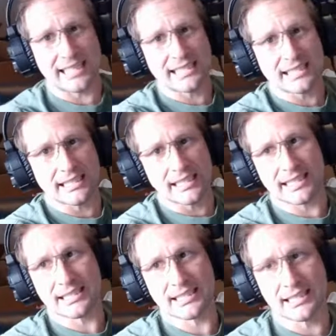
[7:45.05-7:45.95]
It's
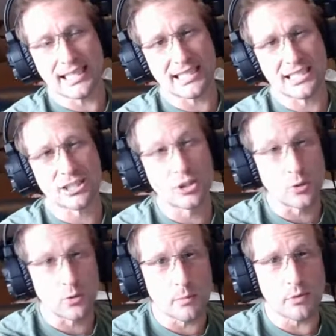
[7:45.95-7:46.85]

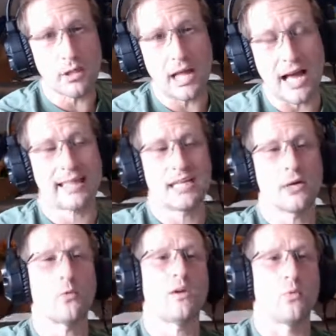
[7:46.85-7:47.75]
doable. I
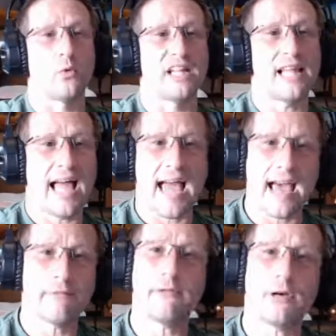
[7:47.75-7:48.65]
think we will
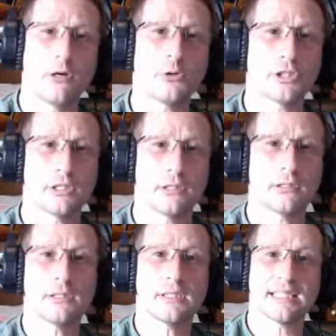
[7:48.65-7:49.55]
have
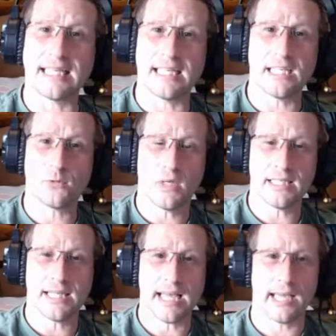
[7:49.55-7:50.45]
ocean cities
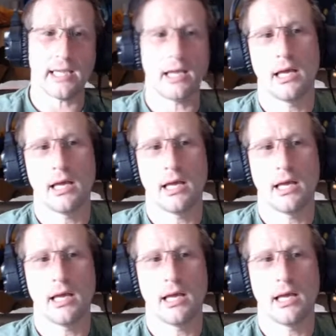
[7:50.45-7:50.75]
one day.